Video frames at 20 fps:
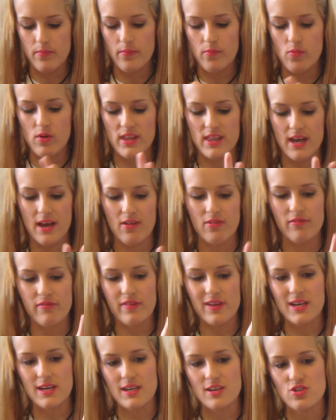without
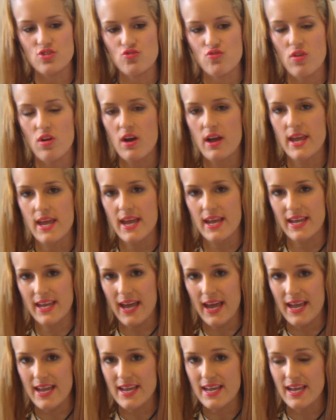feeling dry and
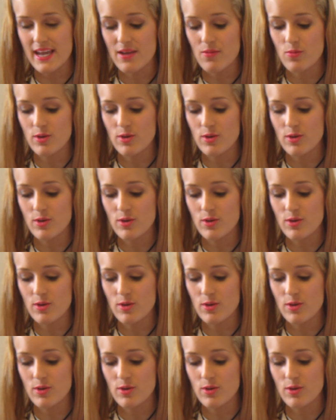cakey,